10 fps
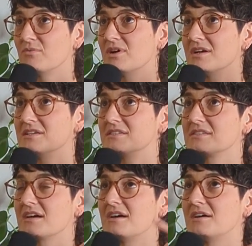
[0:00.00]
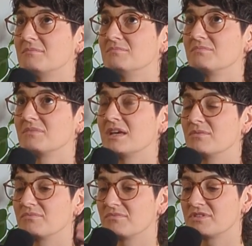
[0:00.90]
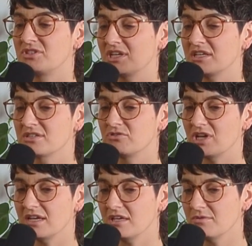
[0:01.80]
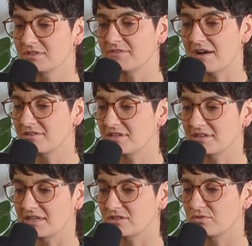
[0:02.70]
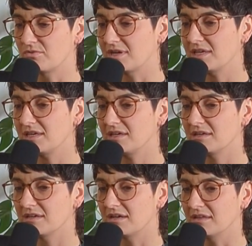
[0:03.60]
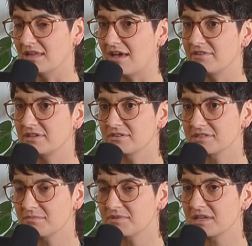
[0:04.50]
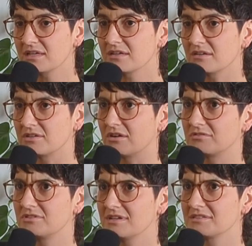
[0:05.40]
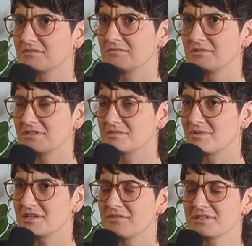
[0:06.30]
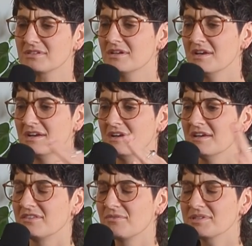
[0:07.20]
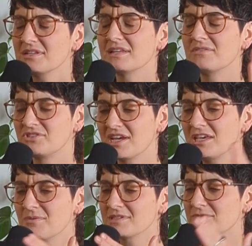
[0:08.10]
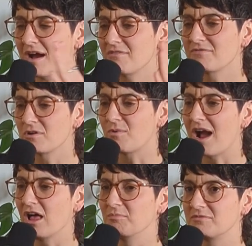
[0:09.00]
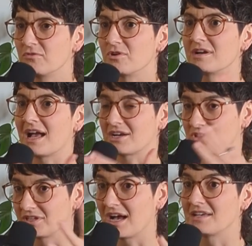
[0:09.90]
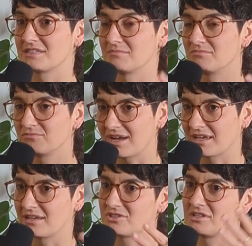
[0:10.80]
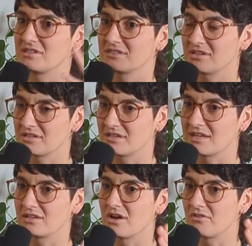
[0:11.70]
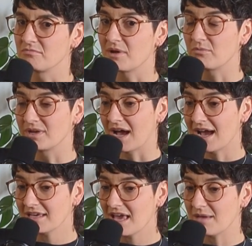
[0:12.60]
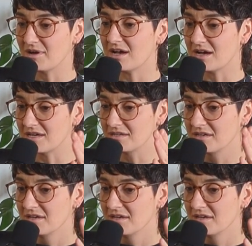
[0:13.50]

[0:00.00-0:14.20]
Was so JQ was founded in like 2011 or something, or no, 2001. JQ was around for a while before it actually got some recognition, started getting known. But when I came on,